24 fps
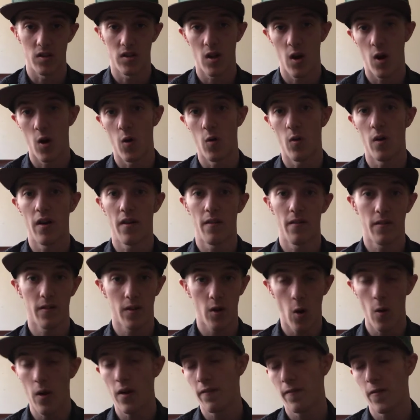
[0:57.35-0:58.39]
So
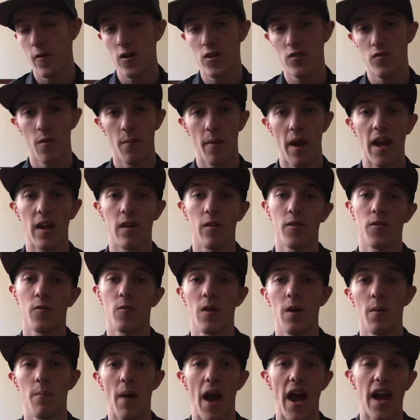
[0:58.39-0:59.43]
going first from Halo
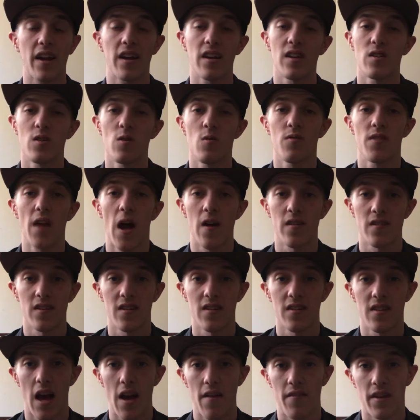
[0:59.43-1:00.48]
3 back in
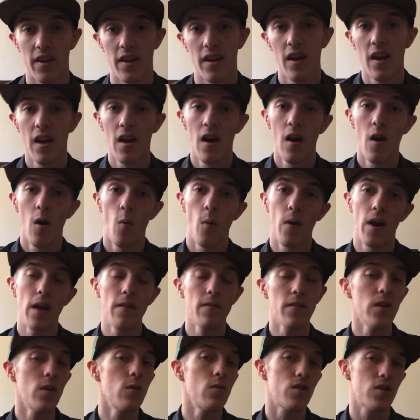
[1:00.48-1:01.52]
2007, whenever
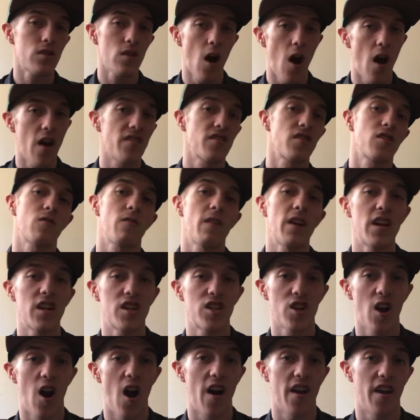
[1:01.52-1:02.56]
you saw a
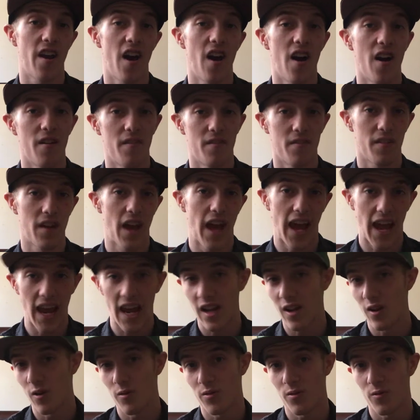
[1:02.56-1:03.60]
screenshot of Halo